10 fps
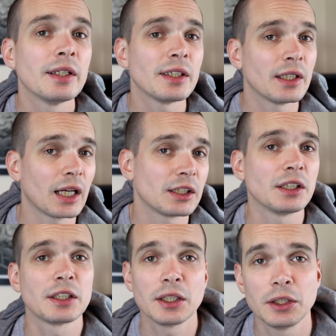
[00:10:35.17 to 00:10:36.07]
Didn't actually
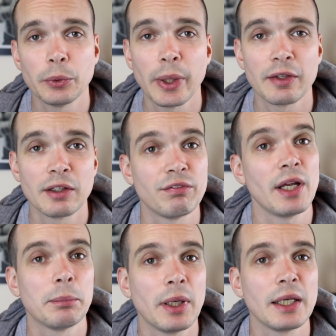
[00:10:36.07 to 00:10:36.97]
see you at the
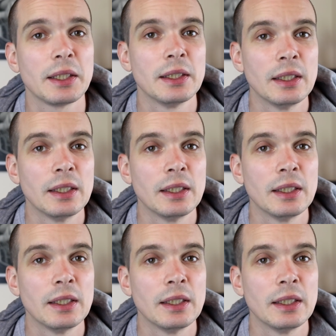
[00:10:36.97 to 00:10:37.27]
event, mate.